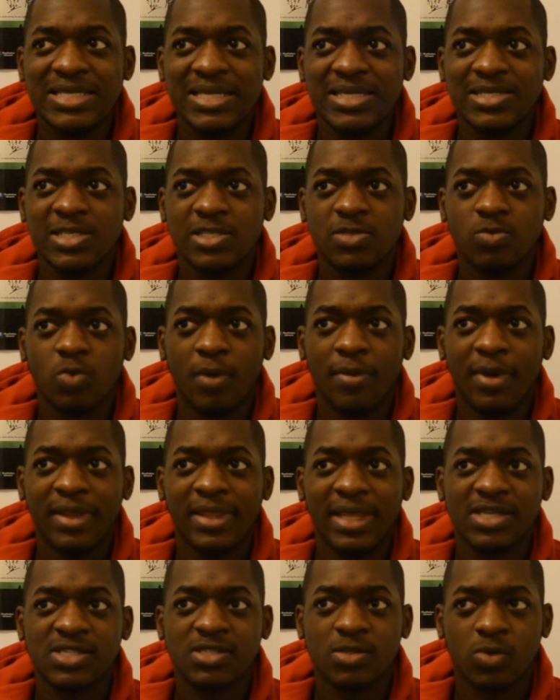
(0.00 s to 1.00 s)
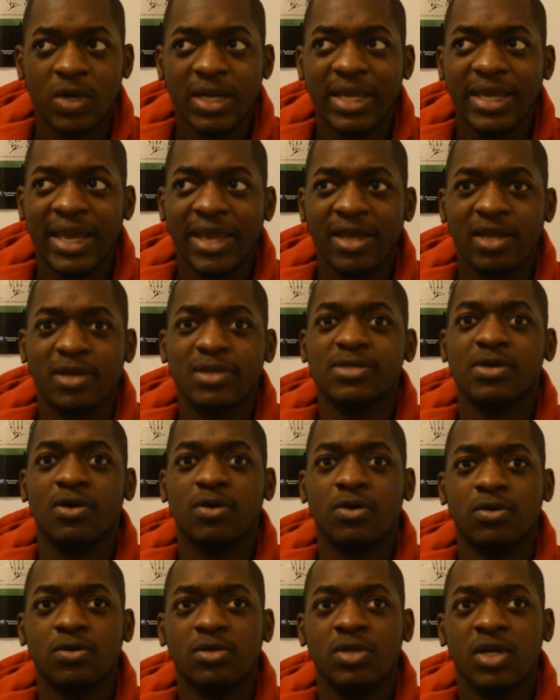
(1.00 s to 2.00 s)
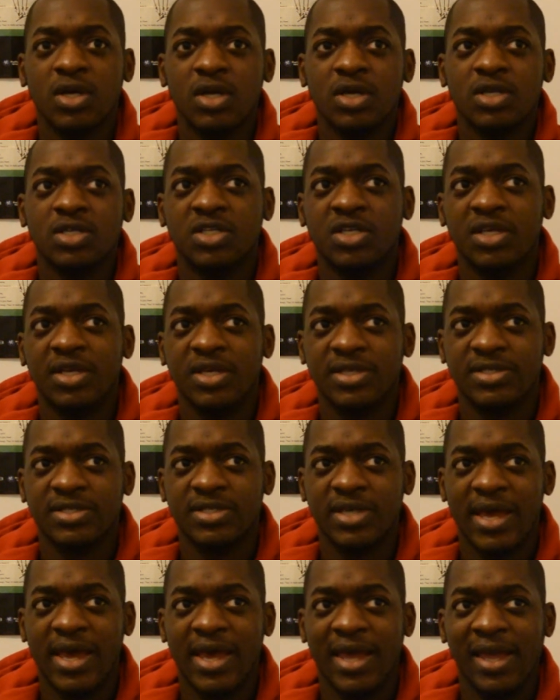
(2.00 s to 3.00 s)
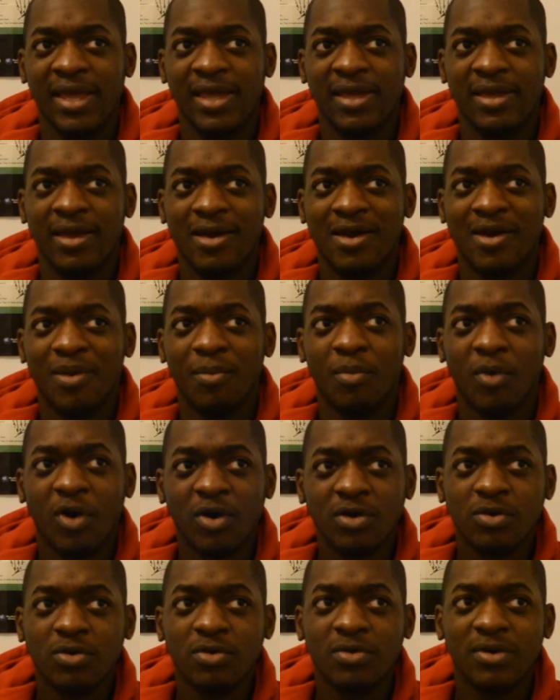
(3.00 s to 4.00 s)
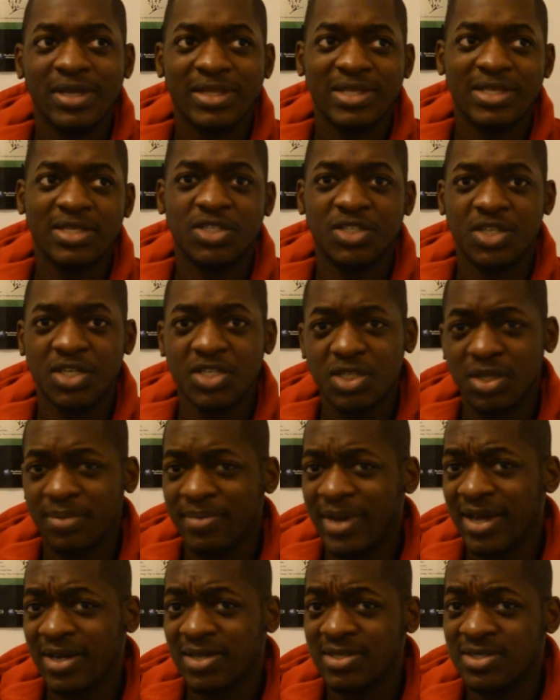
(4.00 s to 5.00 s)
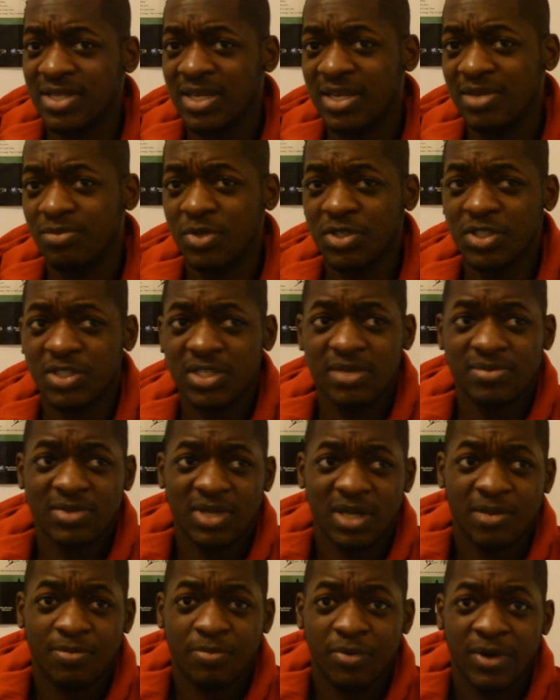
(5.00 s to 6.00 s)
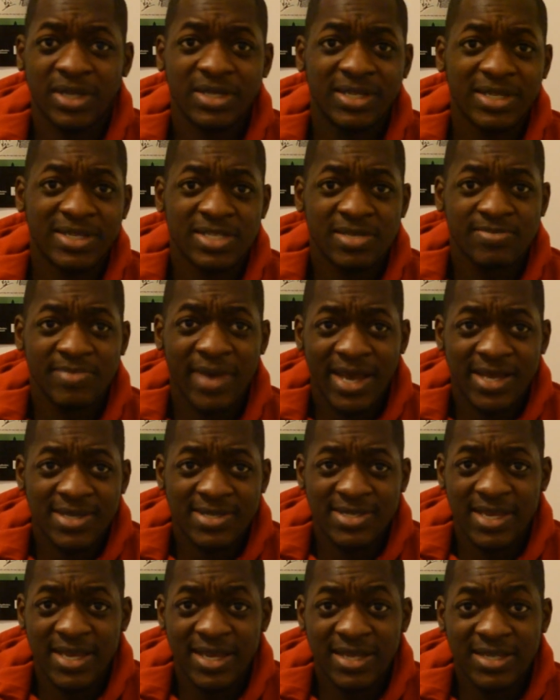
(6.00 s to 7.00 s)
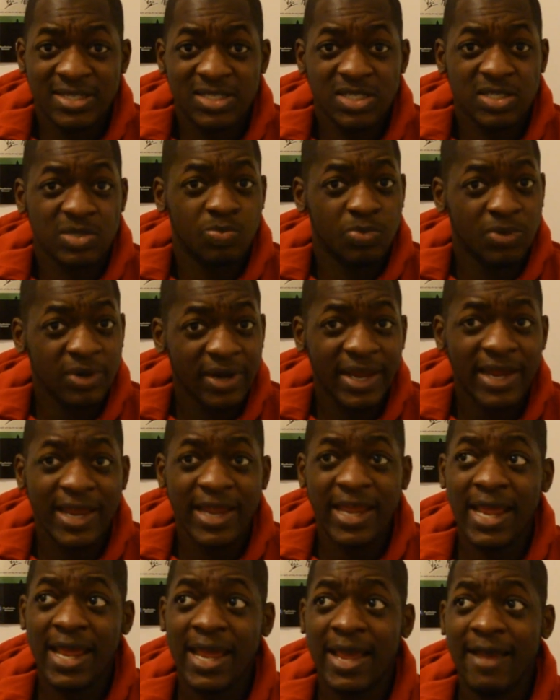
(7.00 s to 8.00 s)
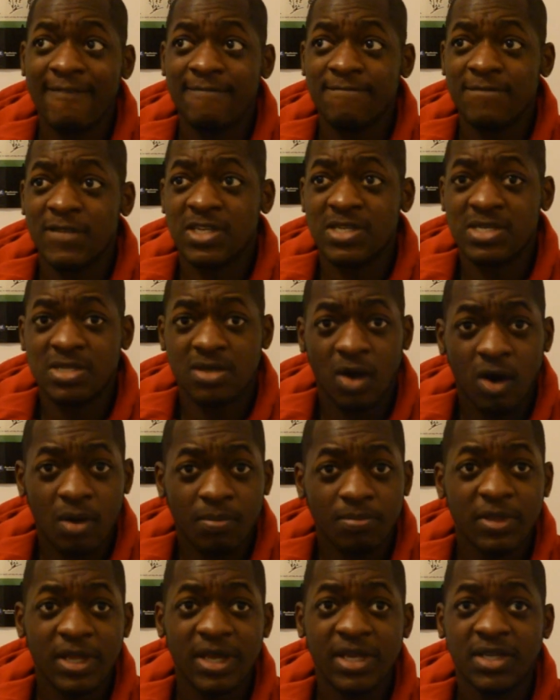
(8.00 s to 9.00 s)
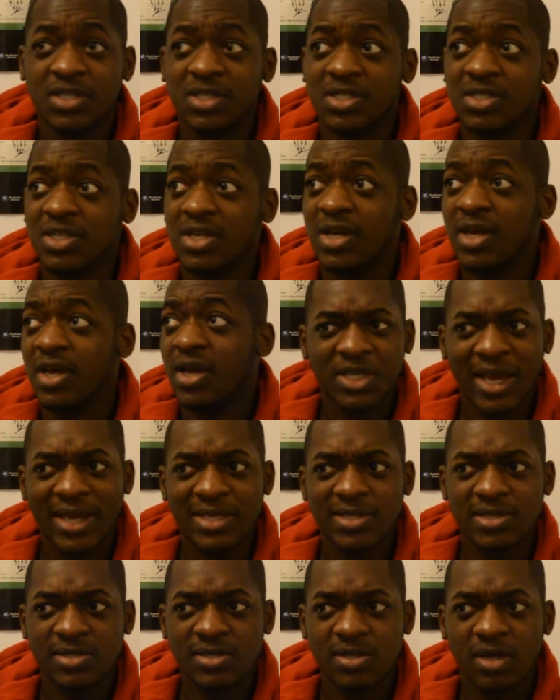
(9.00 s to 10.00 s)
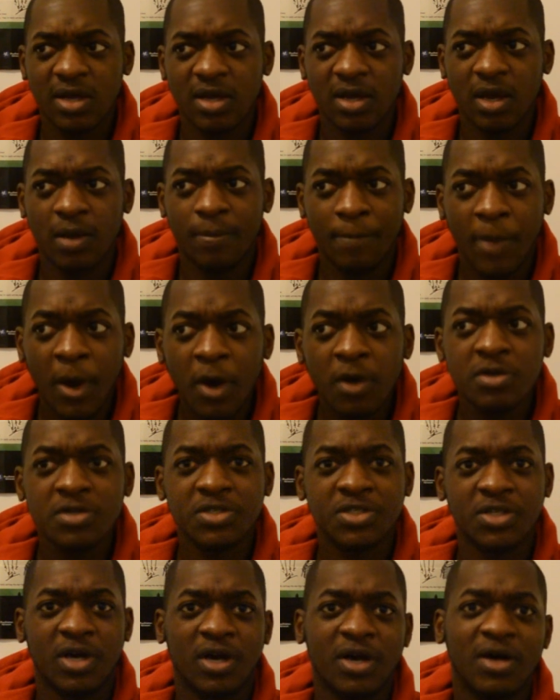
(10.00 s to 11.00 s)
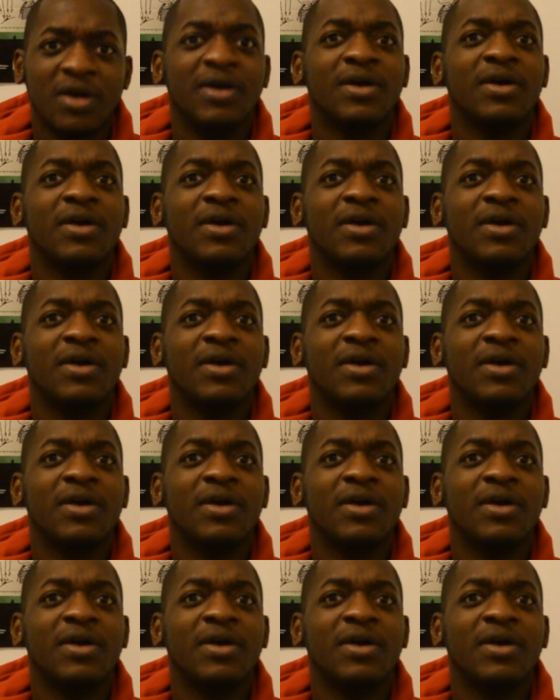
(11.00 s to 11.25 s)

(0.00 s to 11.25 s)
sees this woman that's 28 years old. She's a model in this Ginger magazine, which seems like a pretty decent magazine. She's pretty, she's accomplished. She has a certain composure